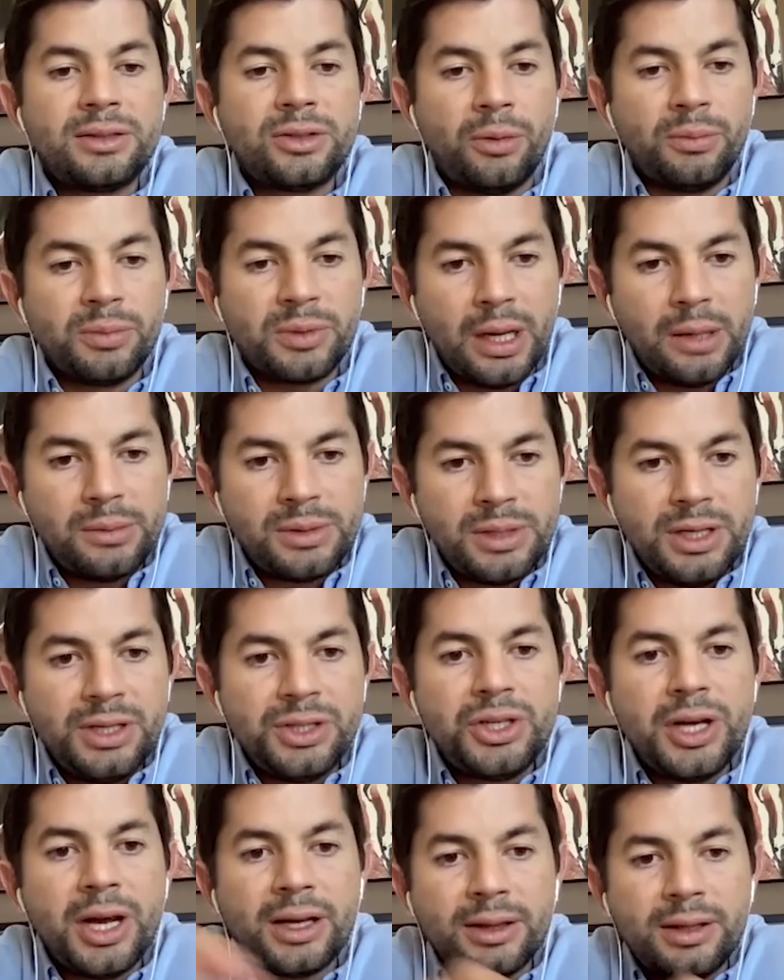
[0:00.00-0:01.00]
sometimes
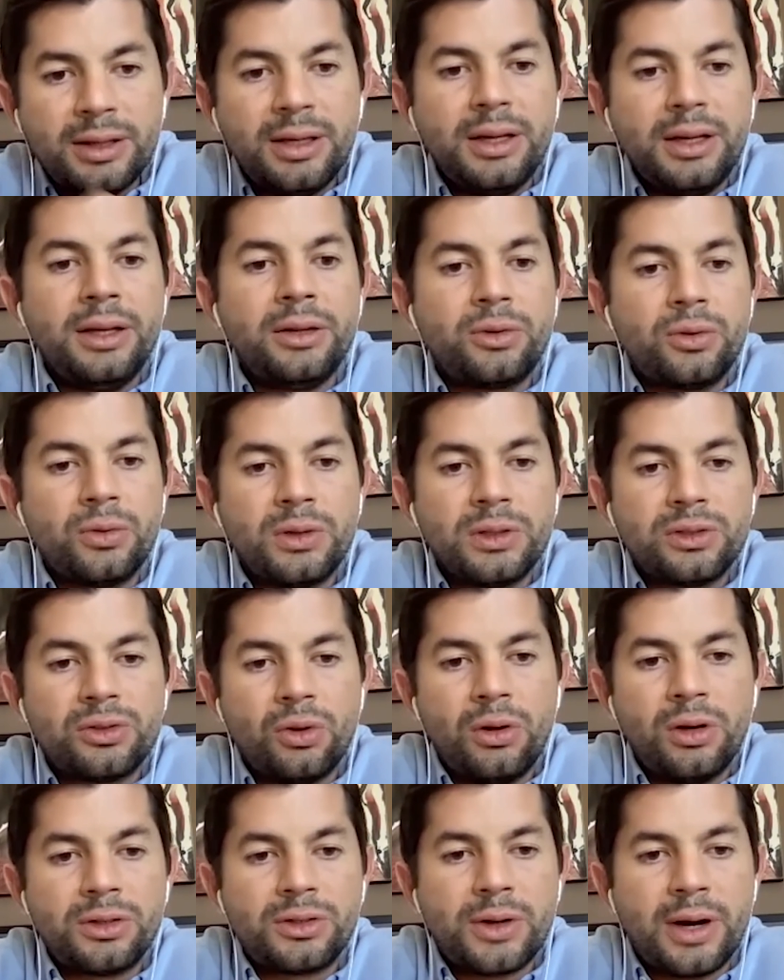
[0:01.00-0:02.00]
injected into the
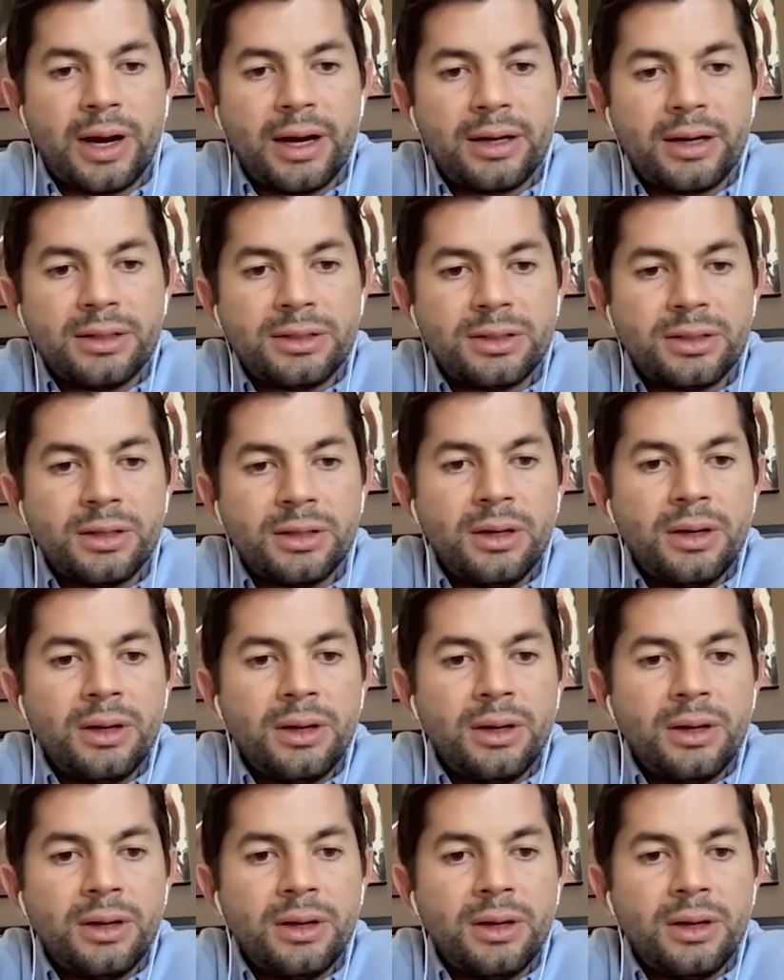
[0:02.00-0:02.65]
solar dryers.